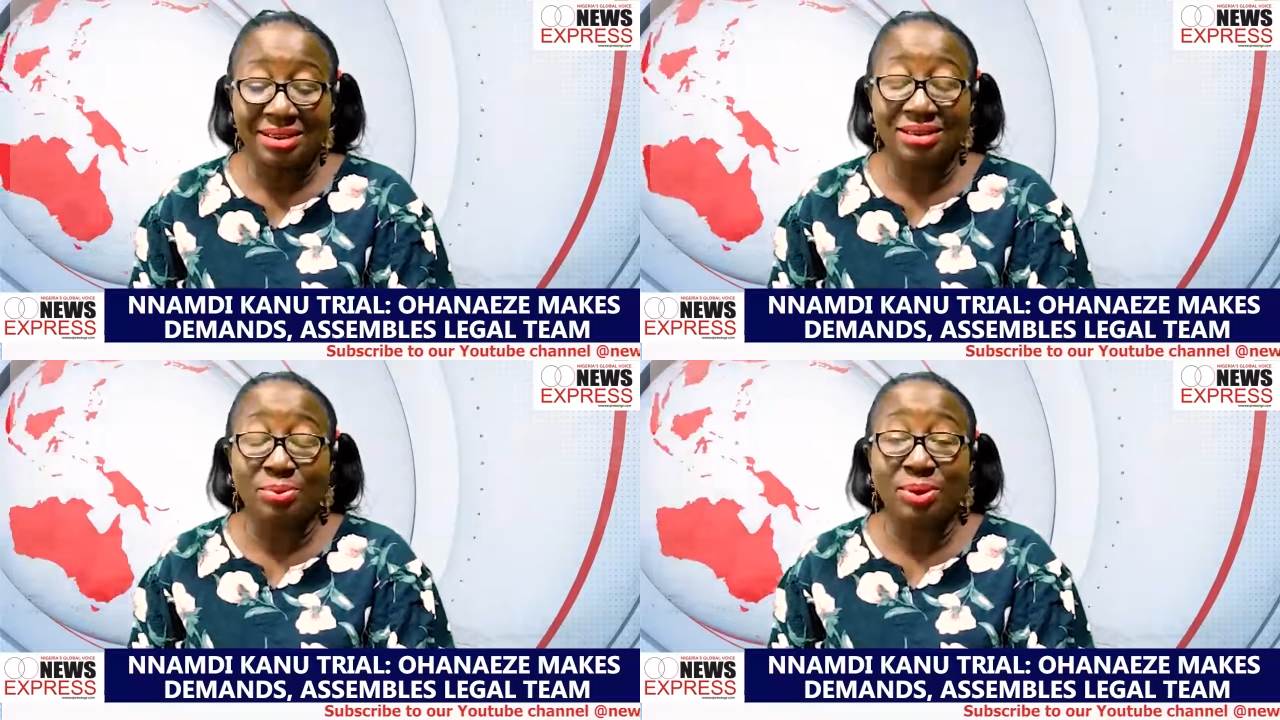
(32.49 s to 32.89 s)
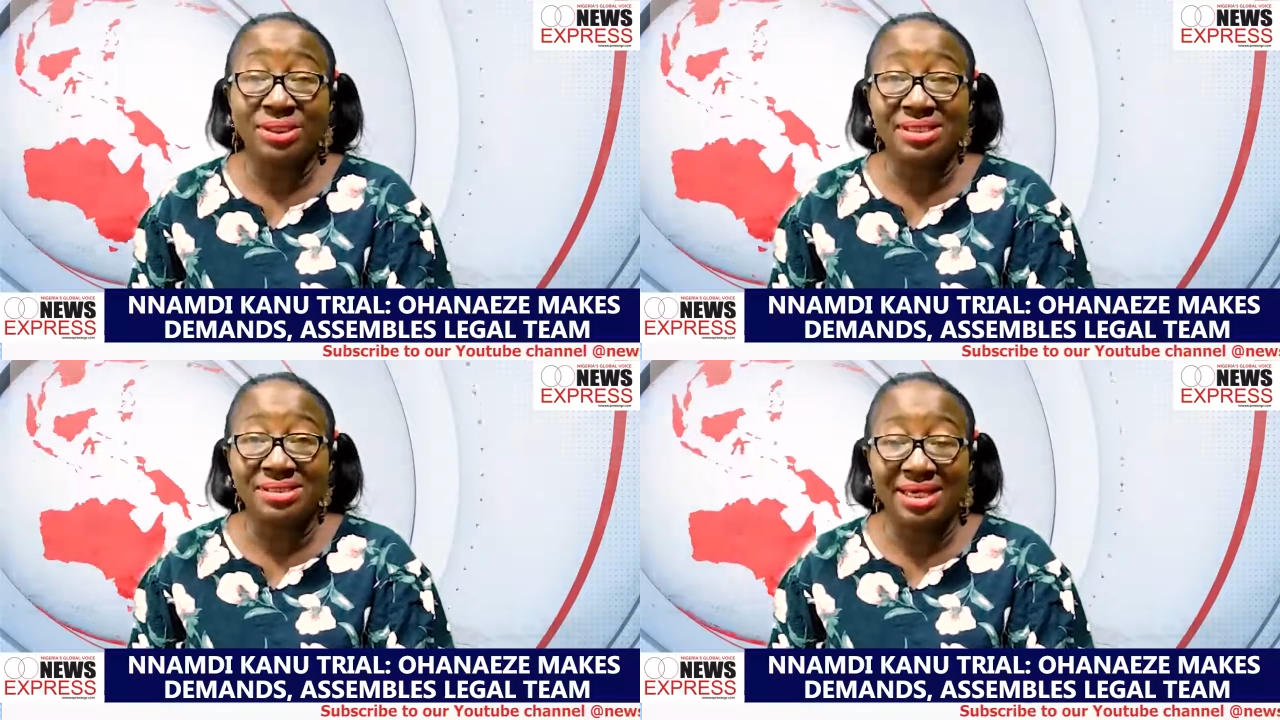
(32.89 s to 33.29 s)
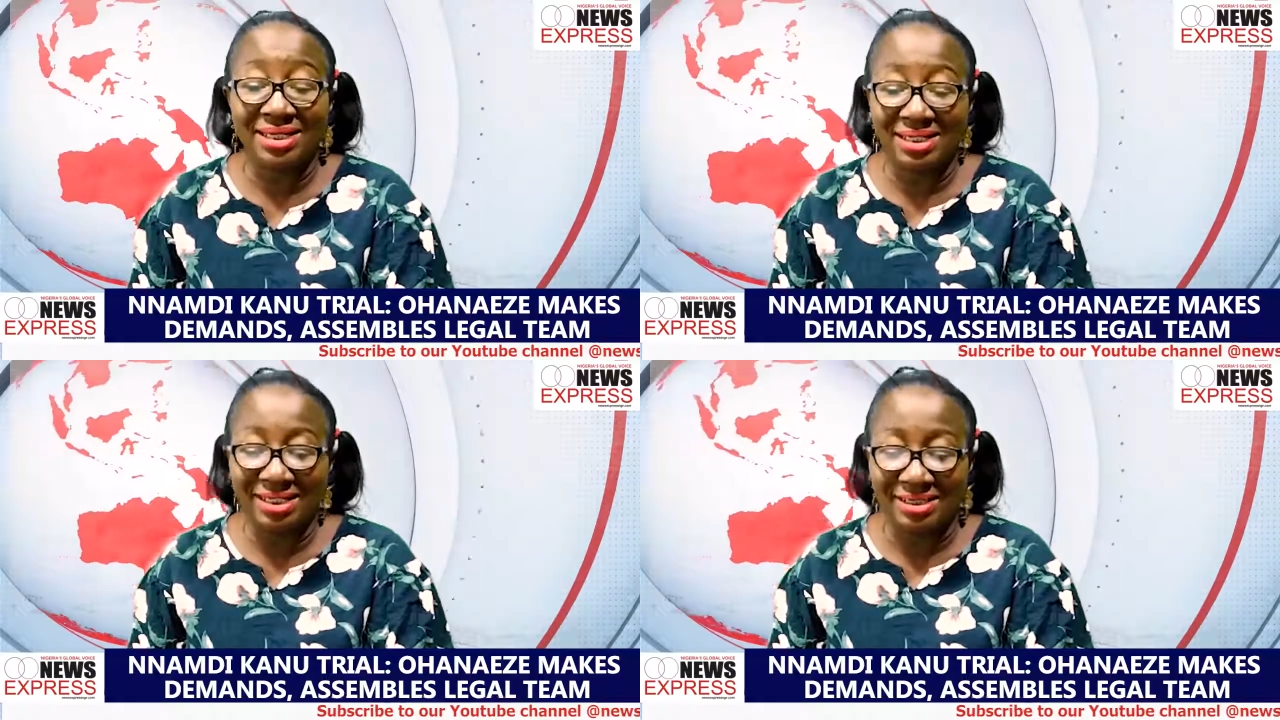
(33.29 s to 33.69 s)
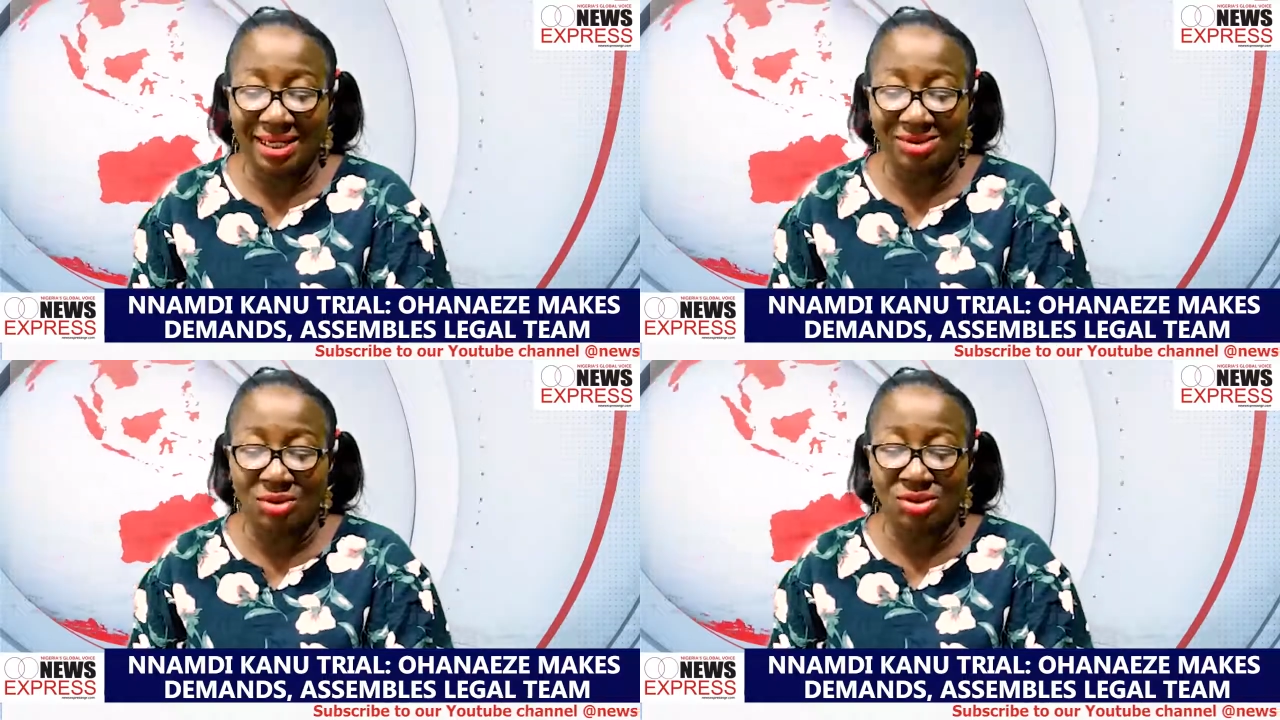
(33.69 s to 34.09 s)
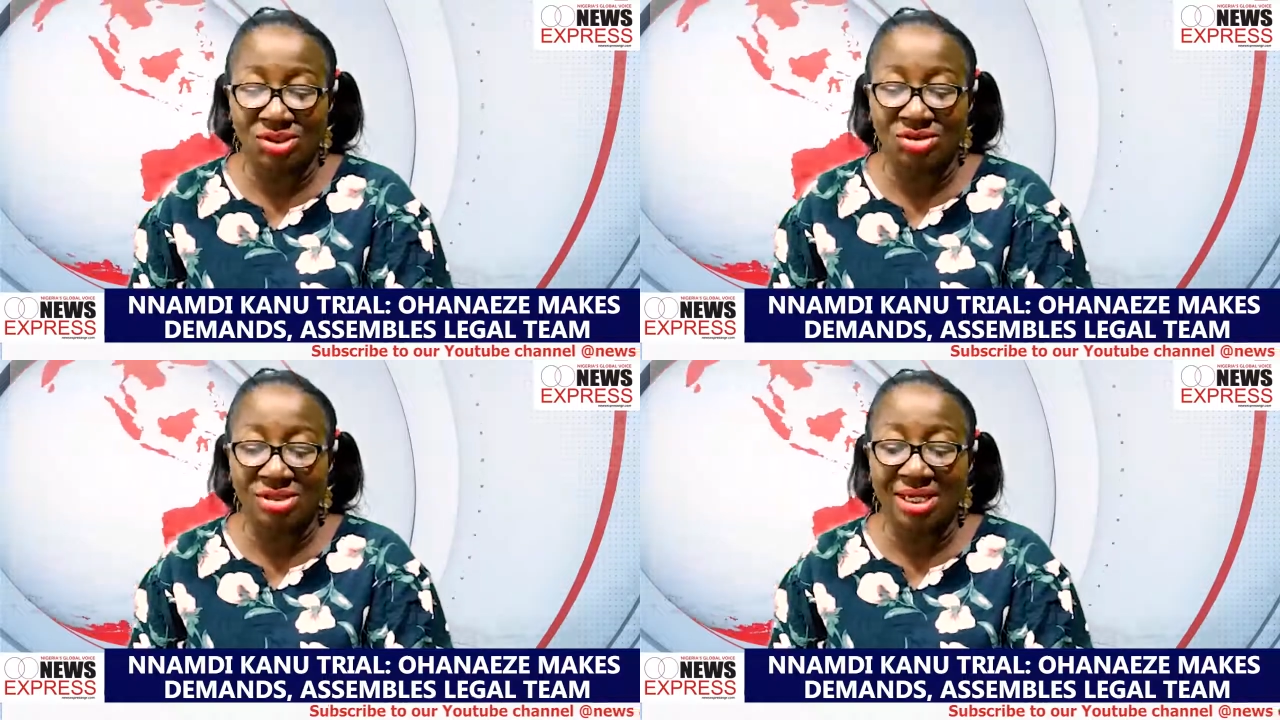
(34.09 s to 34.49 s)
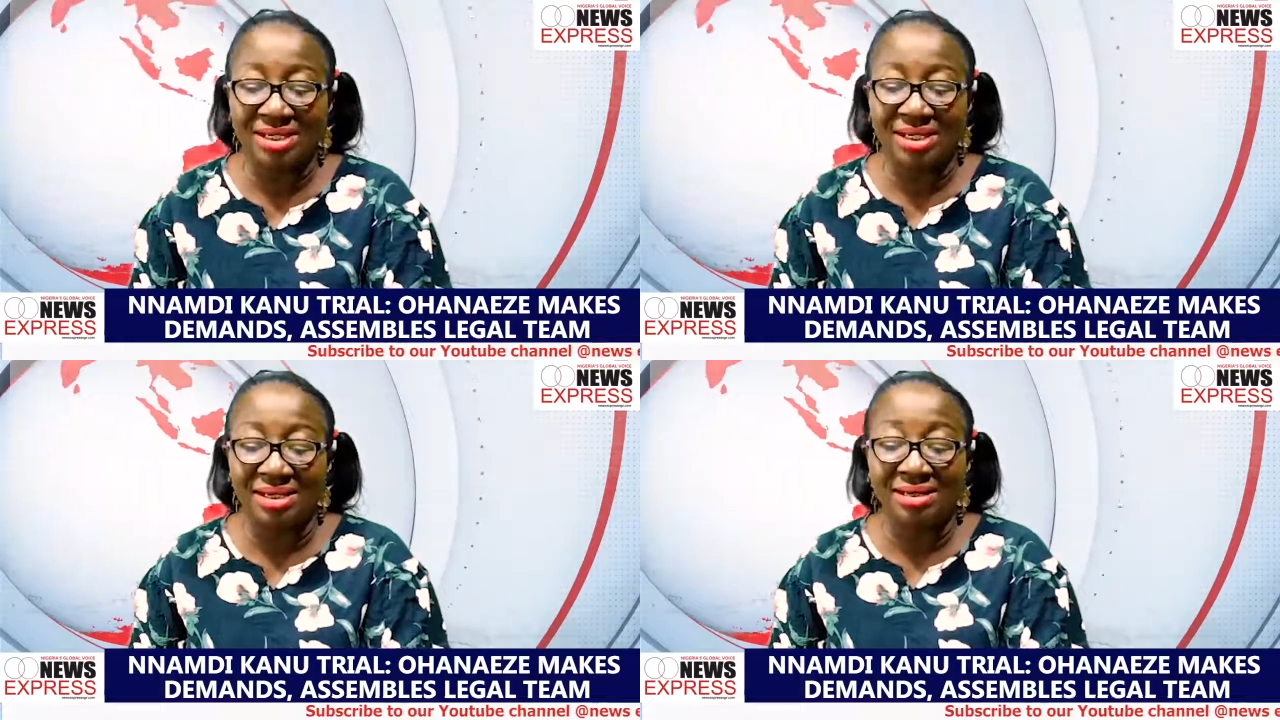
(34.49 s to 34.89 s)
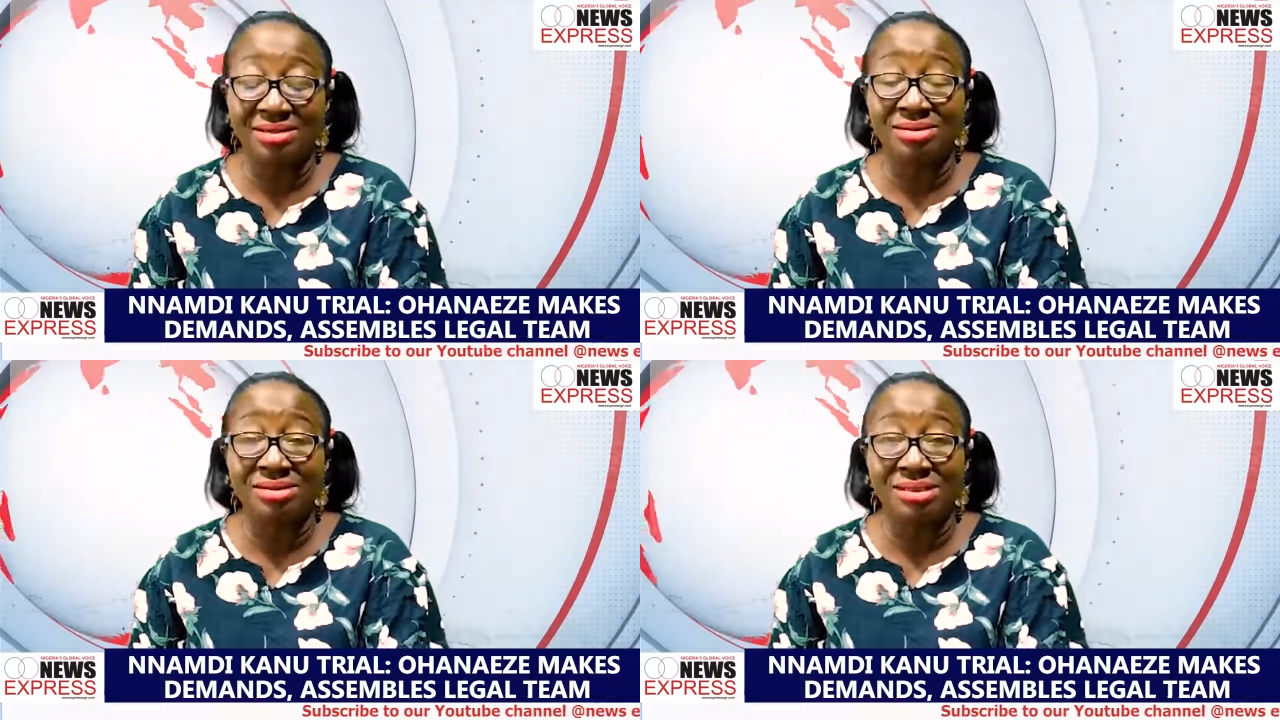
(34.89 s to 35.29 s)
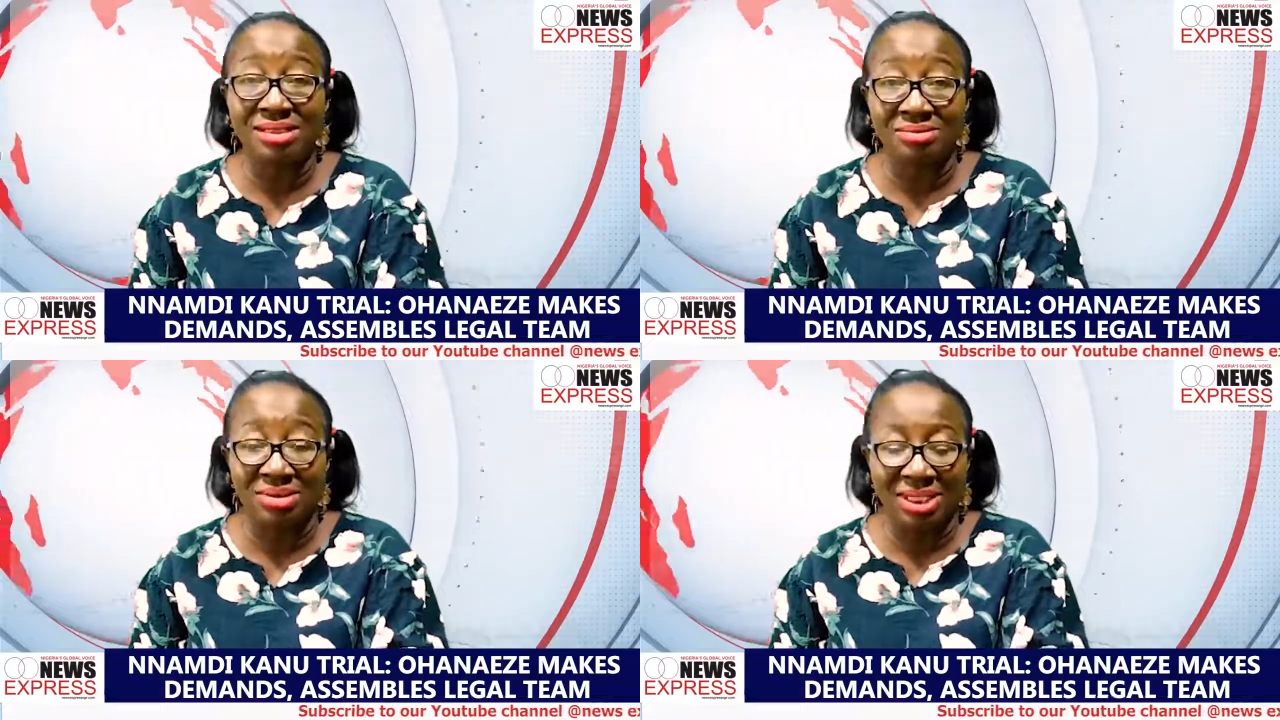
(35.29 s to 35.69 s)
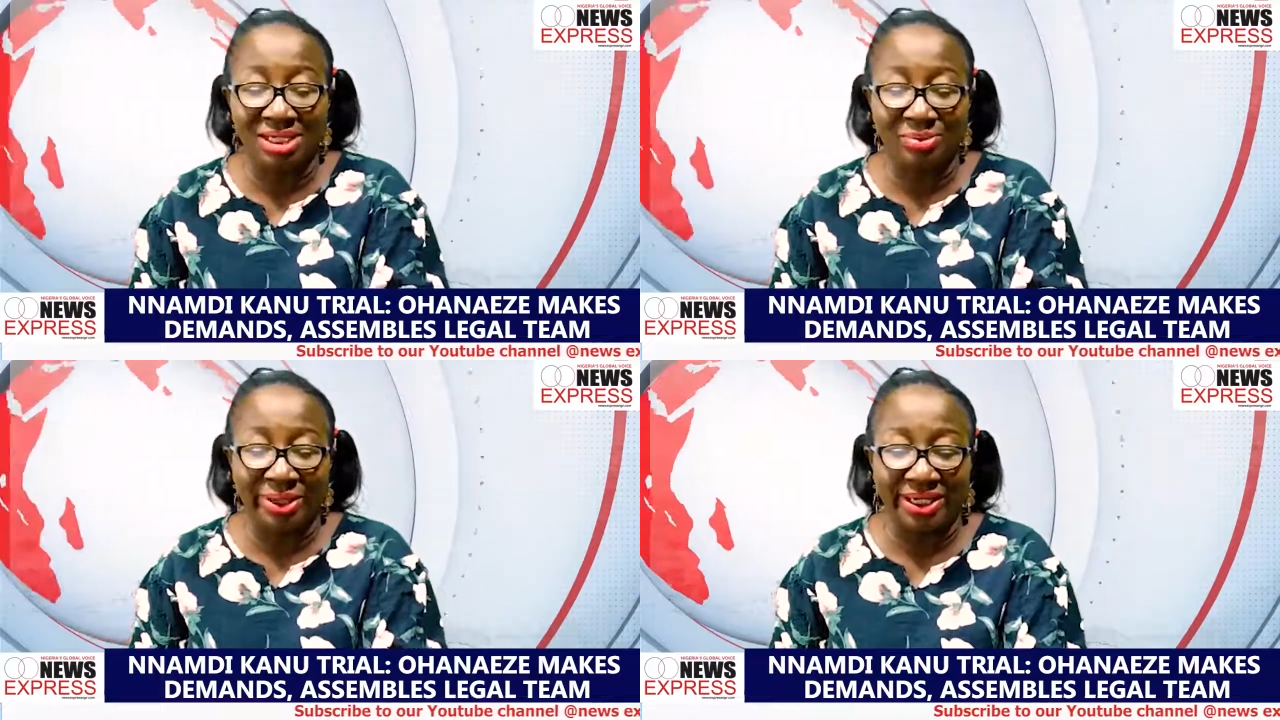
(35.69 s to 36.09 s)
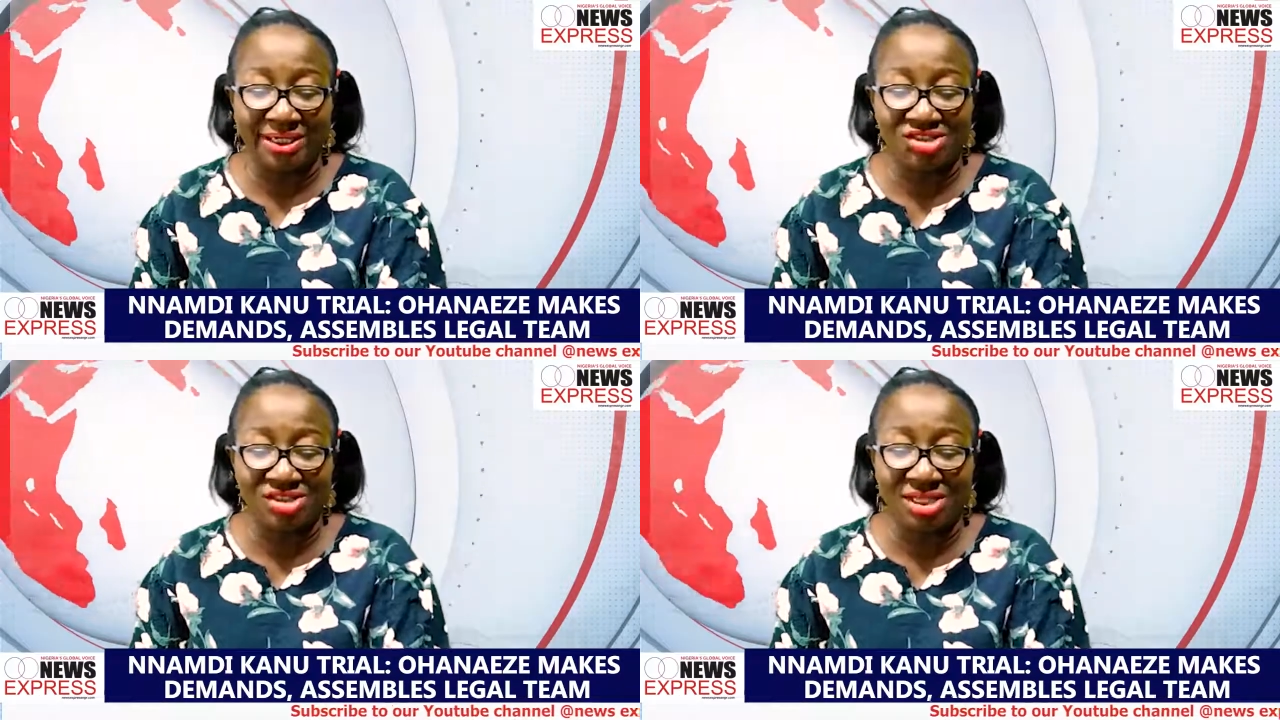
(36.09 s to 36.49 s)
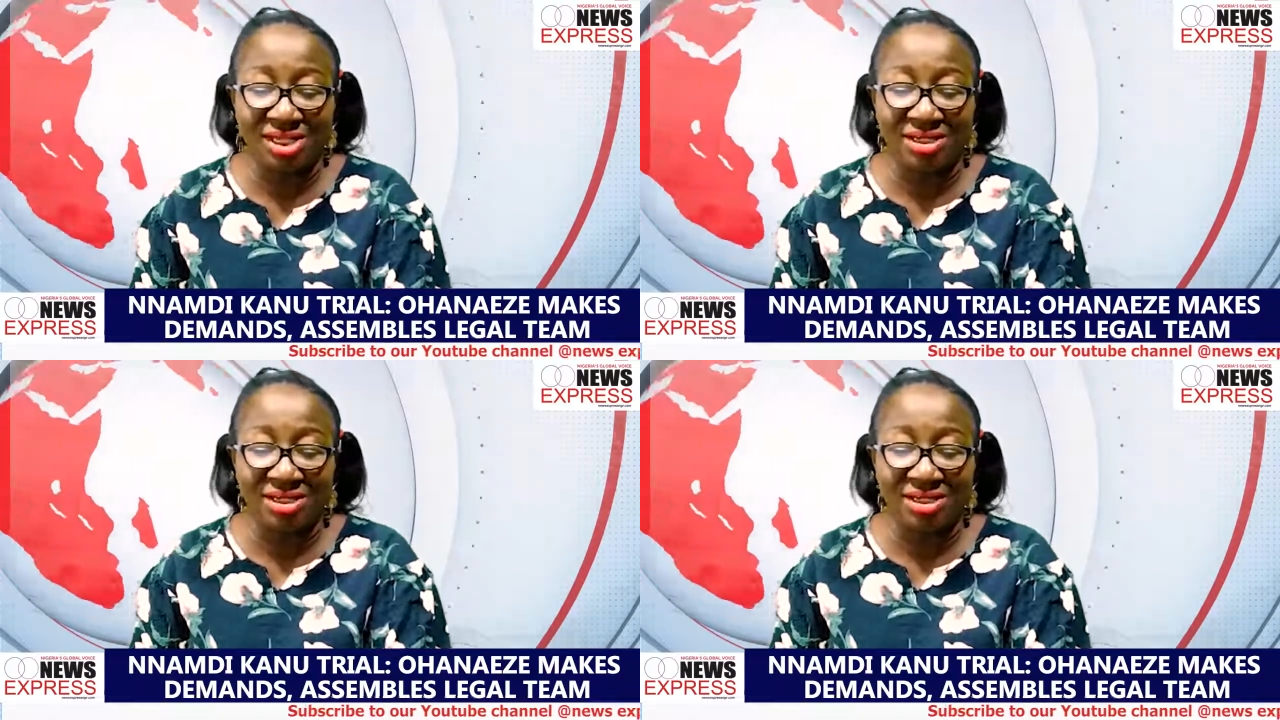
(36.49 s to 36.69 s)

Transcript: the body said it has constituted a legal team led by National